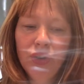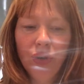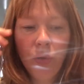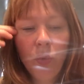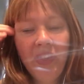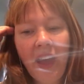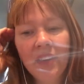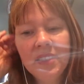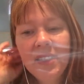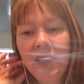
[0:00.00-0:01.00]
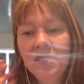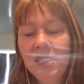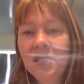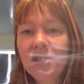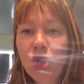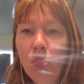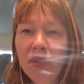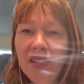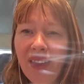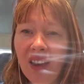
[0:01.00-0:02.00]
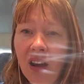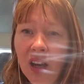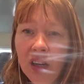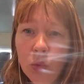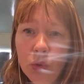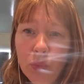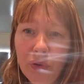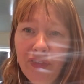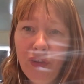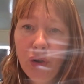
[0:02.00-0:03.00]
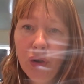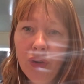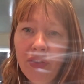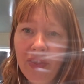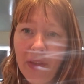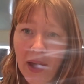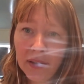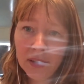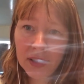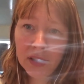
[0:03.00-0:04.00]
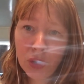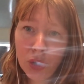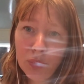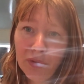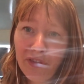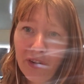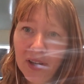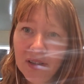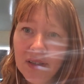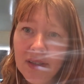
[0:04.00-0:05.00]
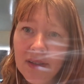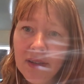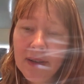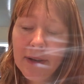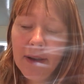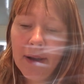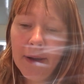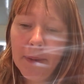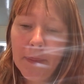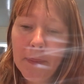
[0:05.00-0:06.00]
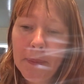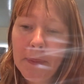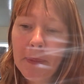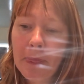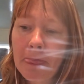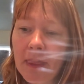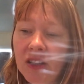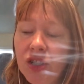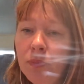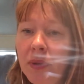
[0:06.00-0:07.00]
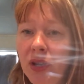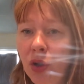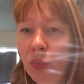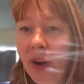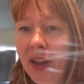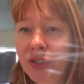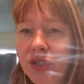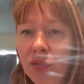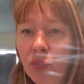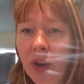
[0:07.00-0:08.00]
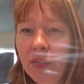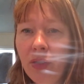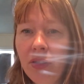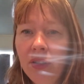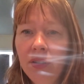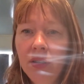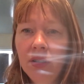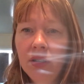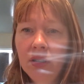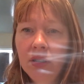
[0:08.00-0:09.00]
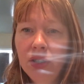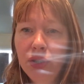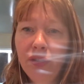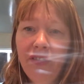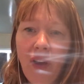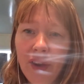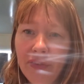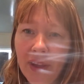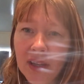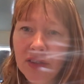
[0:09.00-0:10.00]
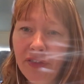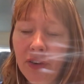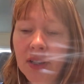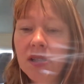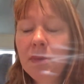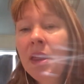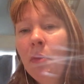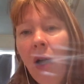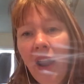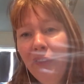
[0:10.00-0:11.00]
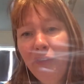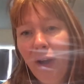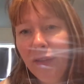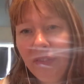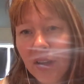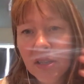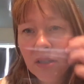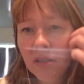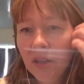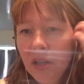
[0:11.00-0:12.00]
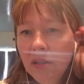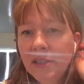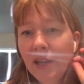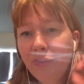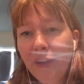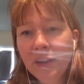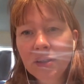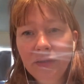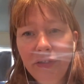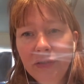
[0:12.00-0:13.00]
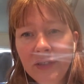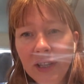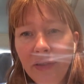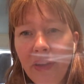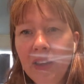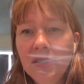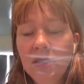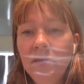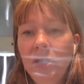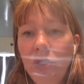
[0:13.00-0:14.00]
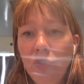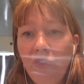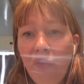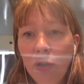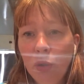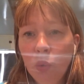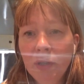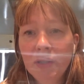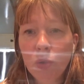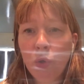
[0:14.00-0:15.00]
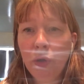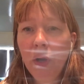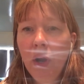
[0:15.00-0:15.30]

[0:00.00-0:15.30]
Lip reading: without sounding snobby, they kind of would prefer that little group of friends to be around them rather than 5,000 friends. I mean, they might have 5,000, 10,000, 15,000 followers, or